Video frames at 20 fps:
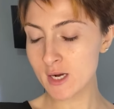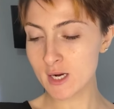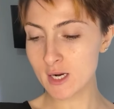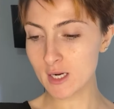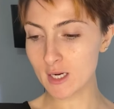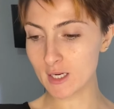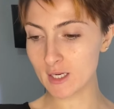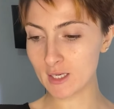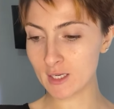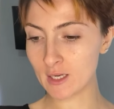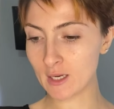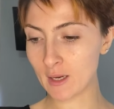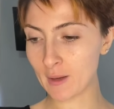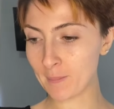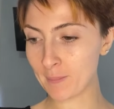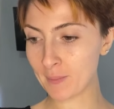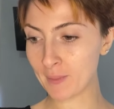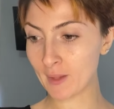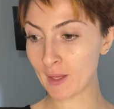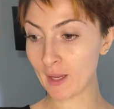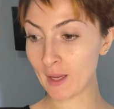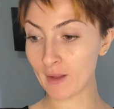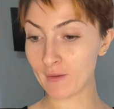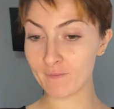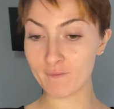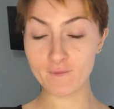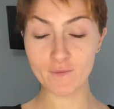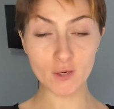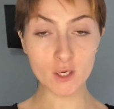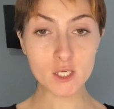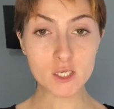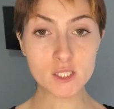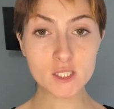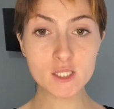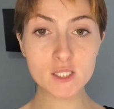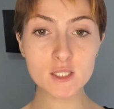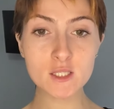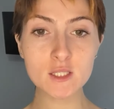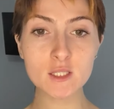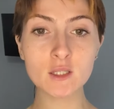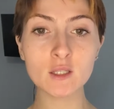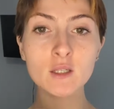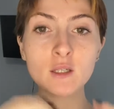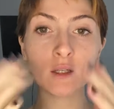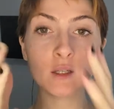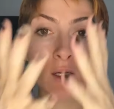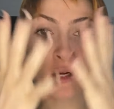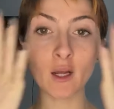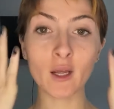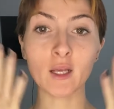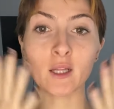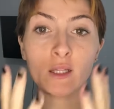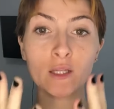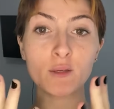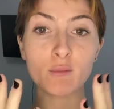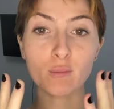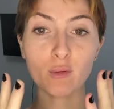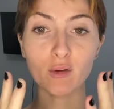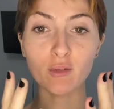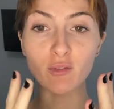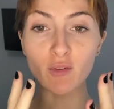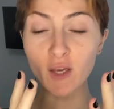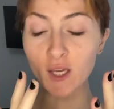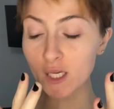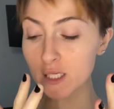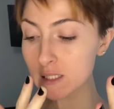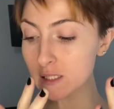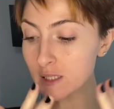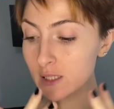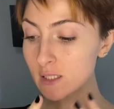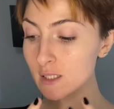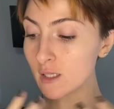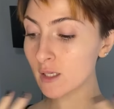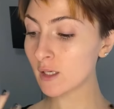And first, clean my face,